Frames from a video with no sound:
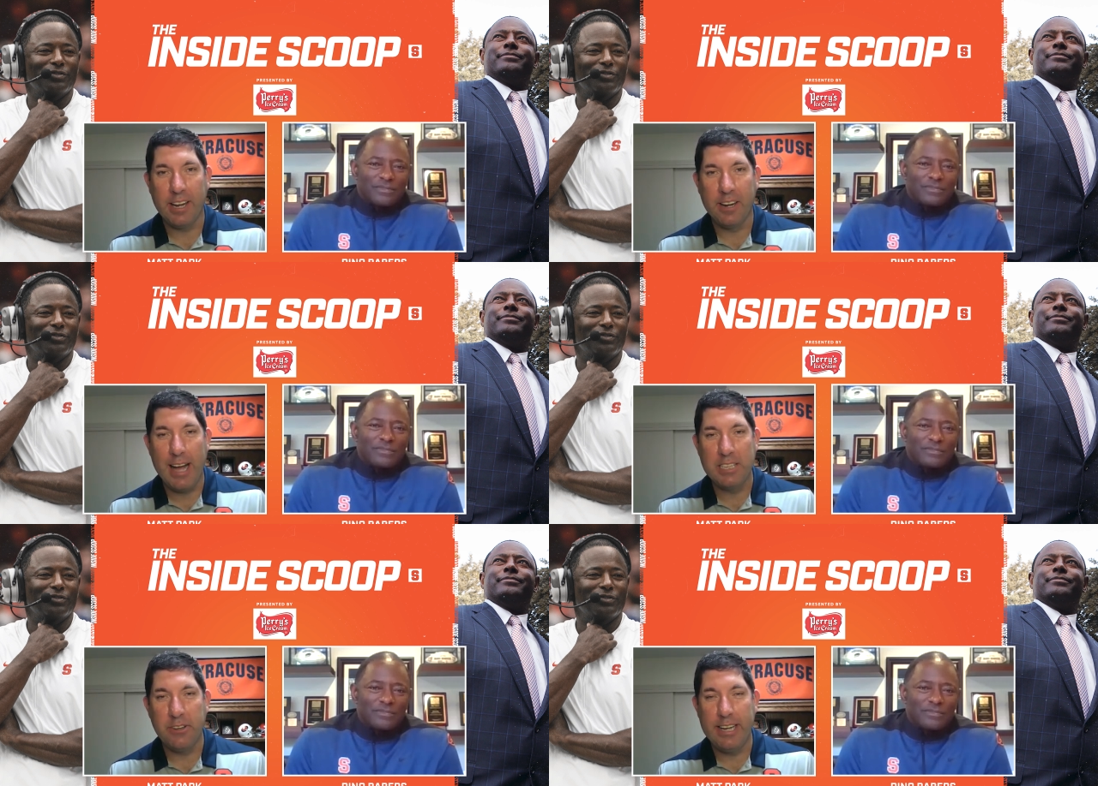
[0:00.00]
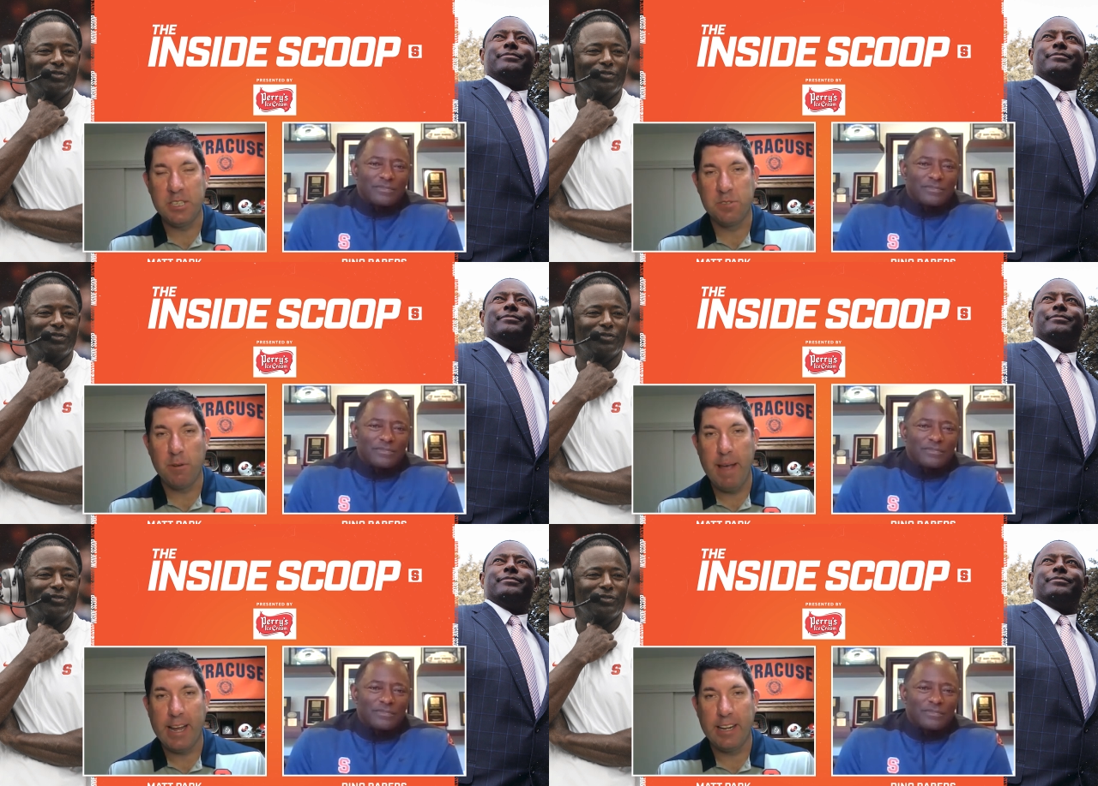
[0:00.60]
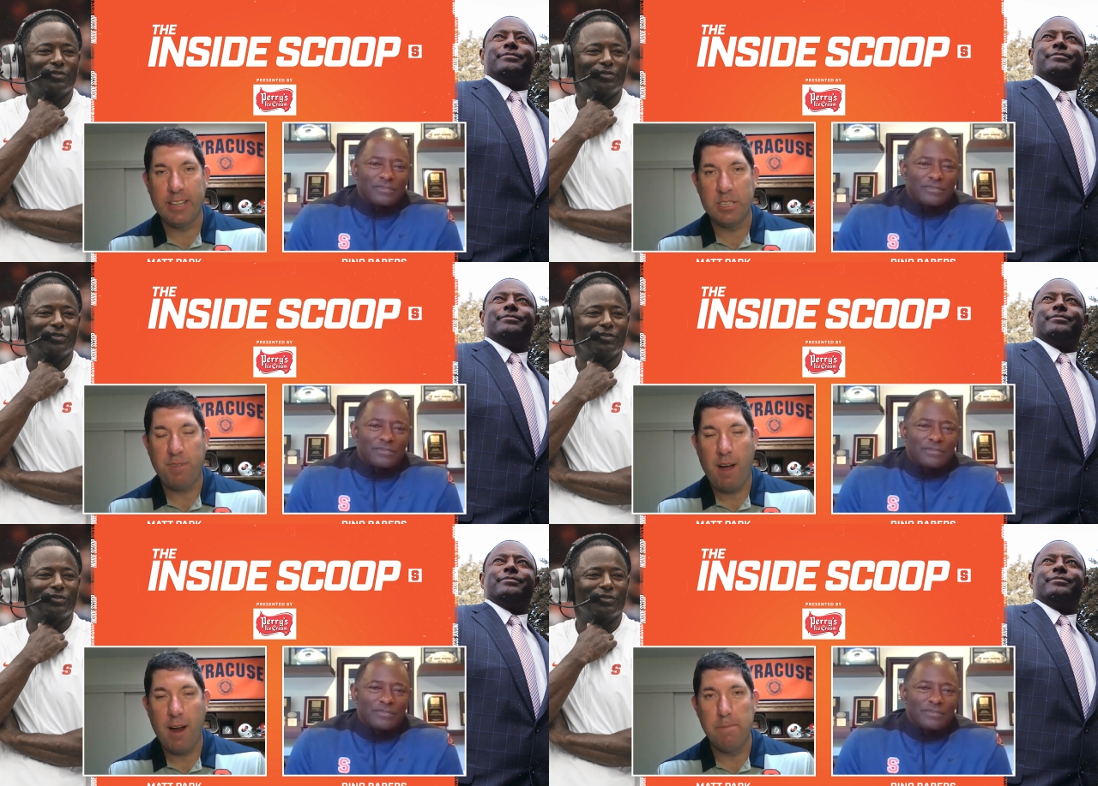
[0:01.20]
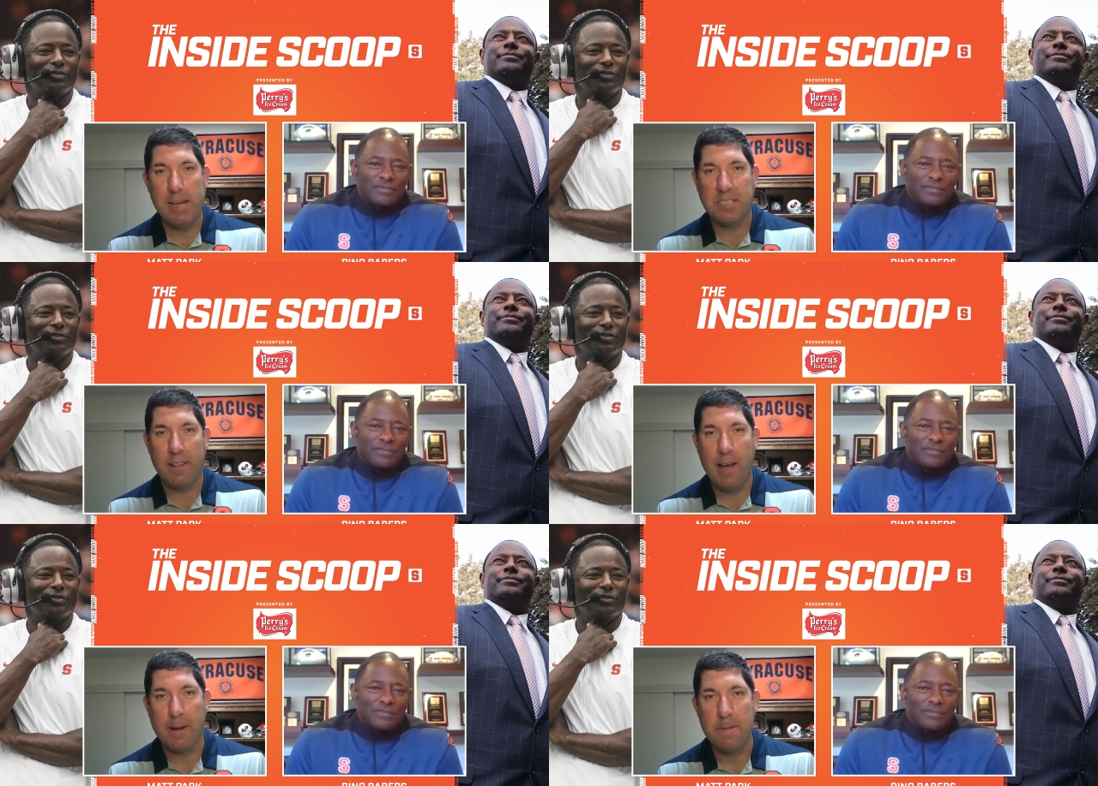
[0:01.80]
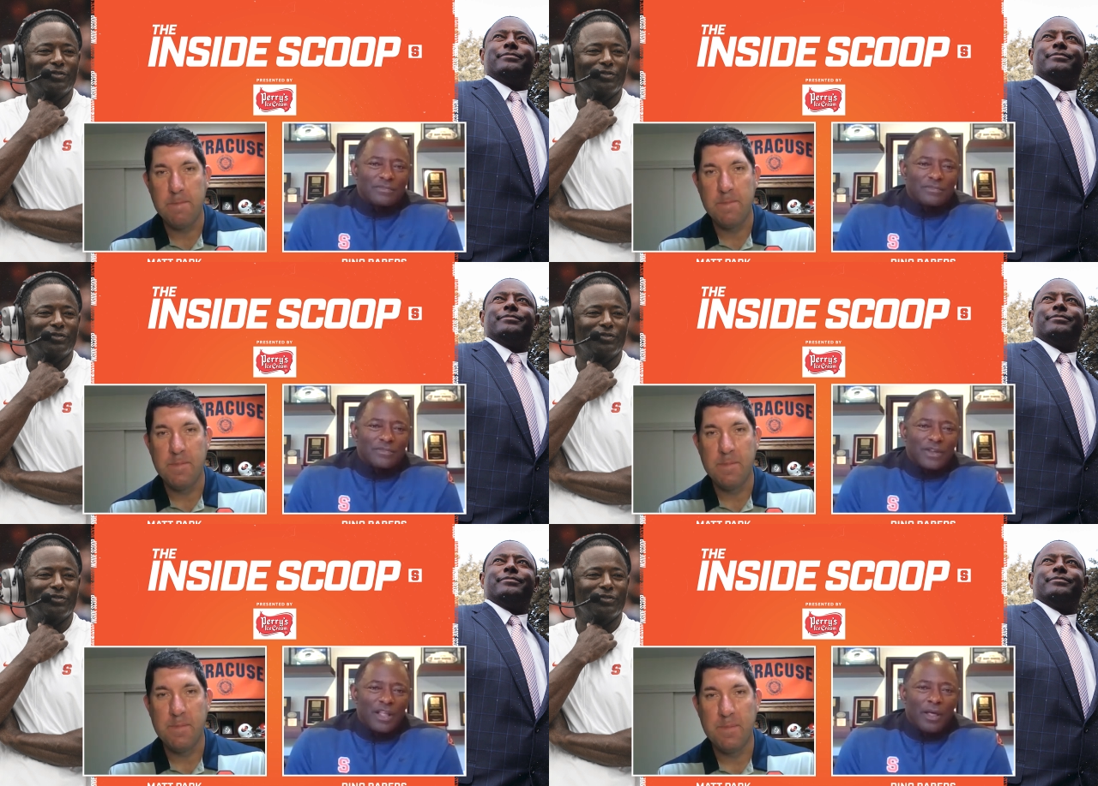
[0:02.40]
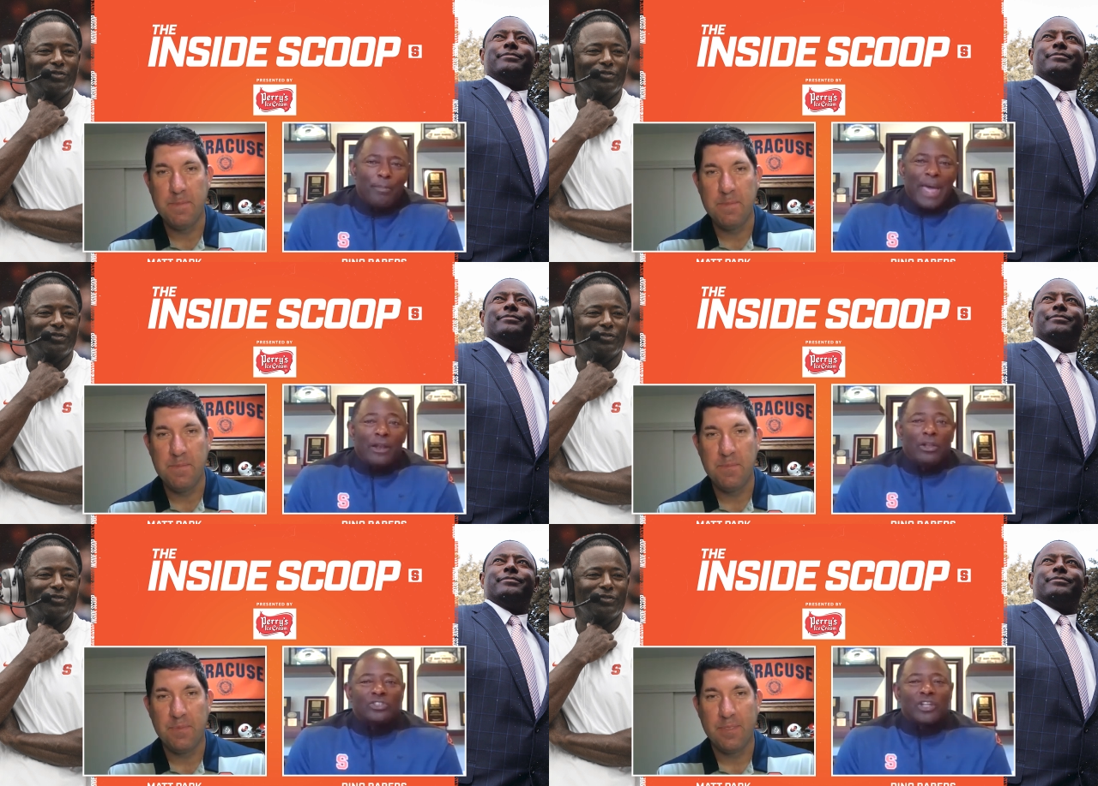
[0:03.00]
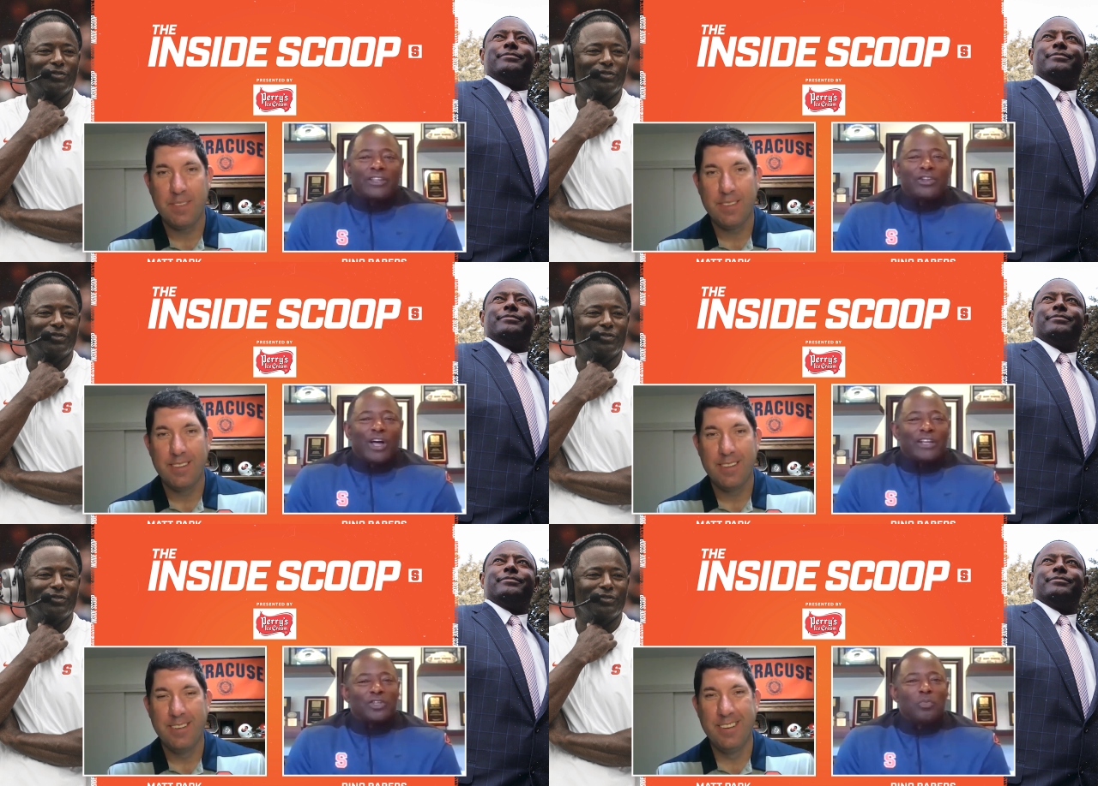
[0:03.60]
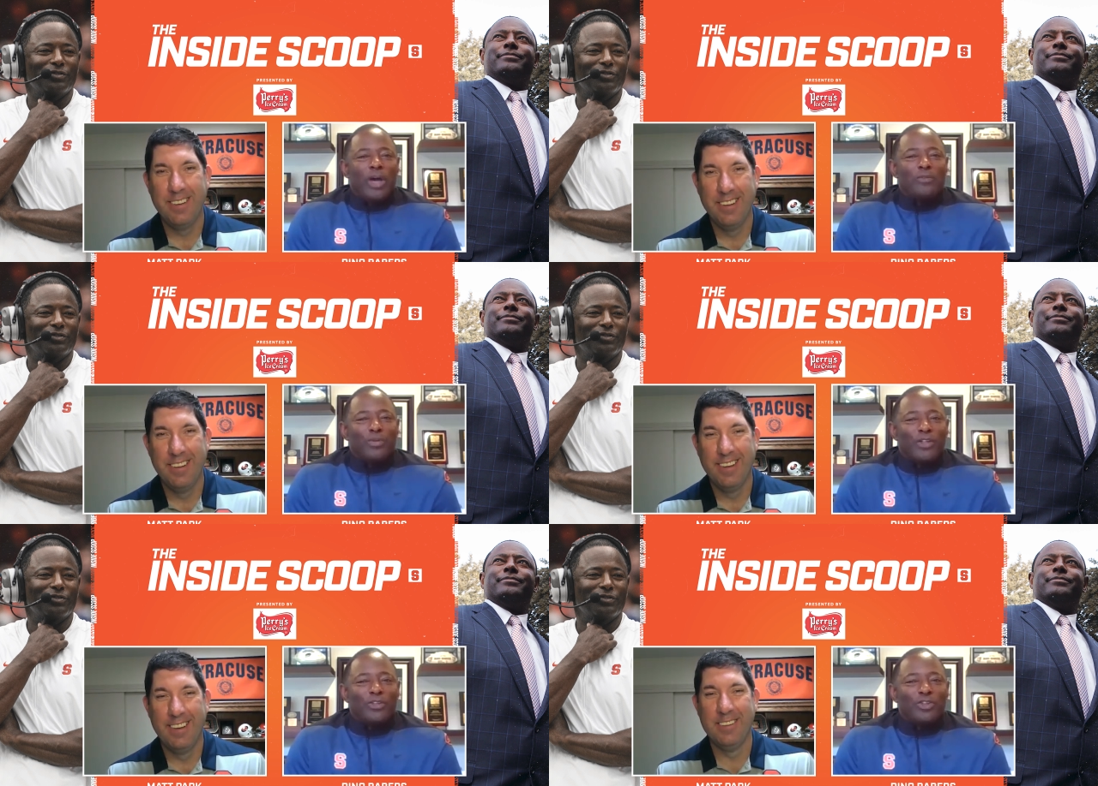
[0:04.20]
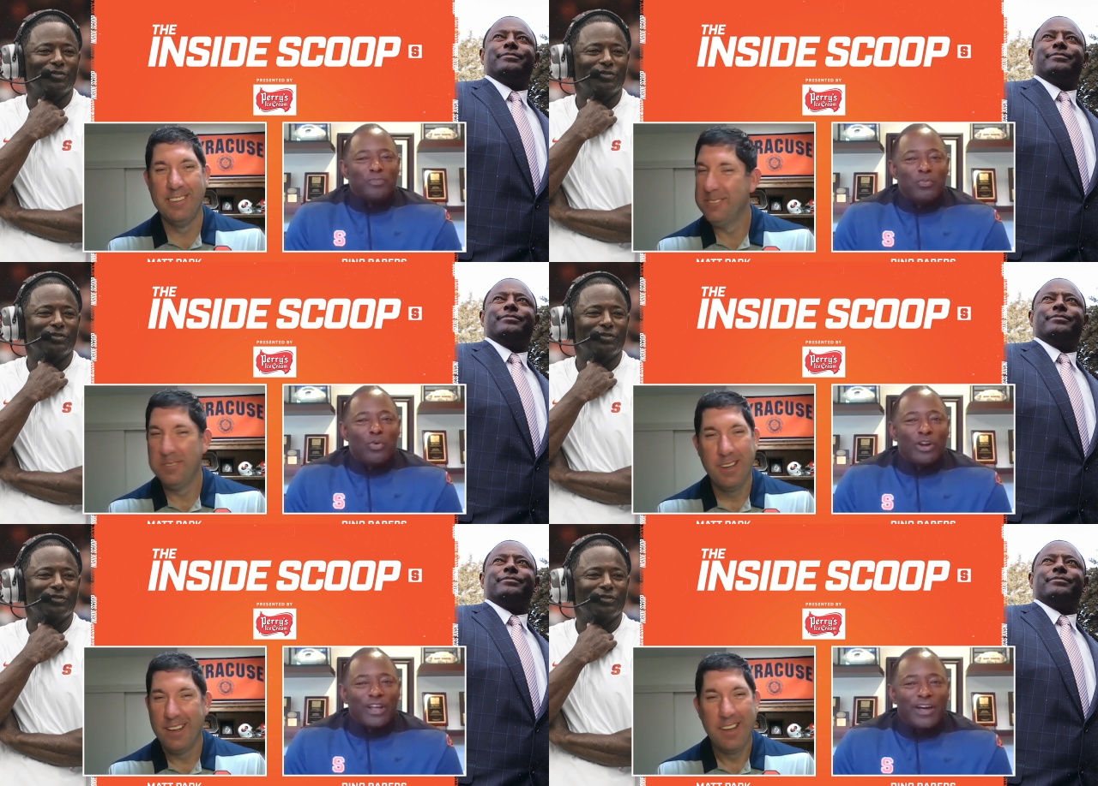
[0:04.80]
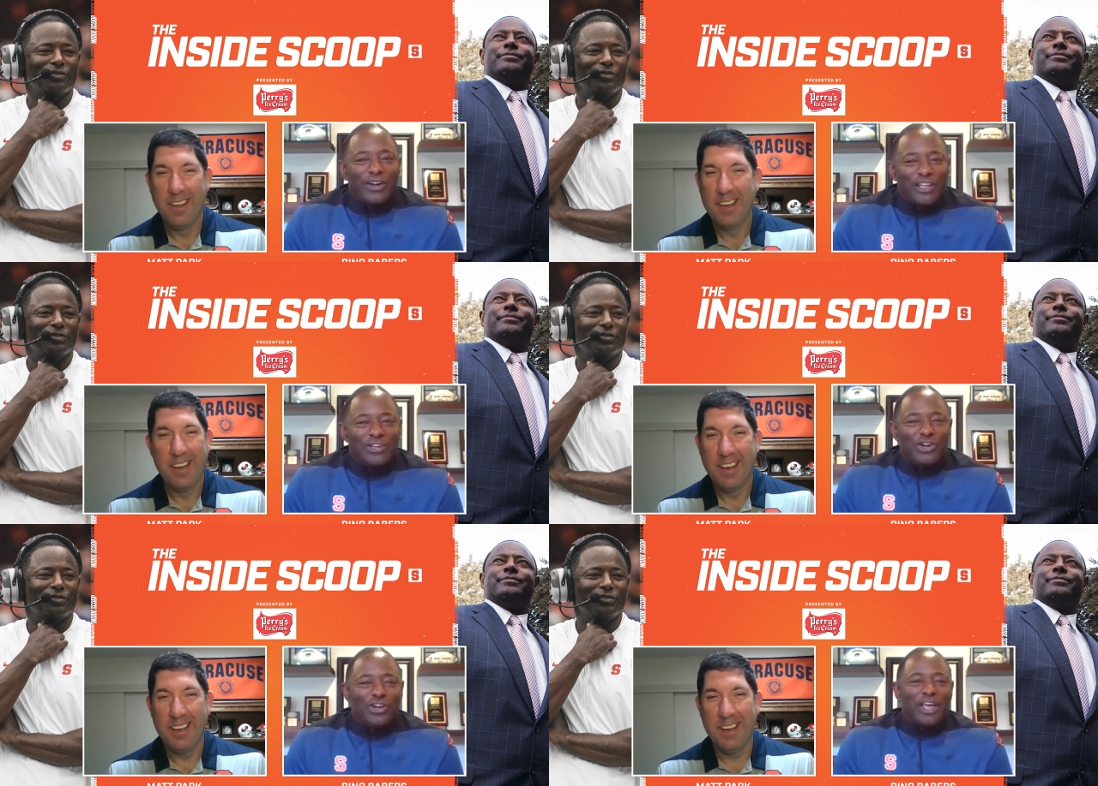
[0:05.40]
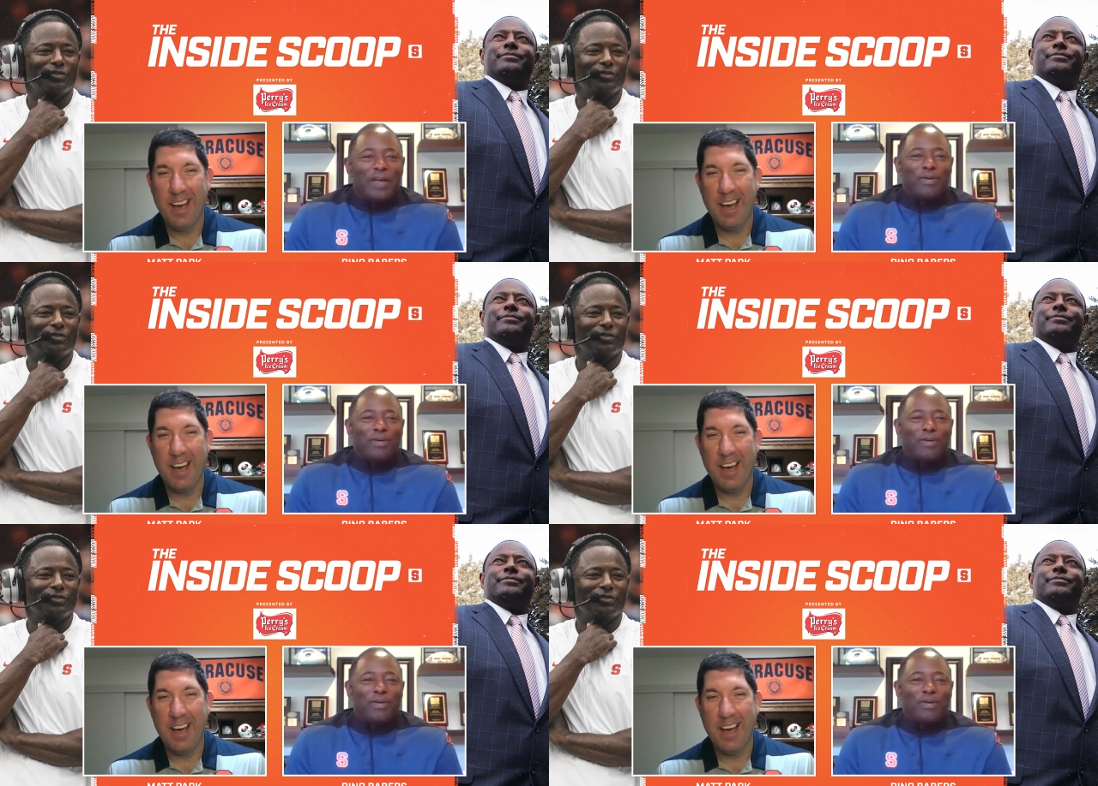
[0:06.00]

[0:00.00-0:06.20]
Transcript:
Speaker 1: Congratulations for making it this far, and best of luck.
Speaker 2: Matt, looks like you lost some weight, brother. You've been working out good during that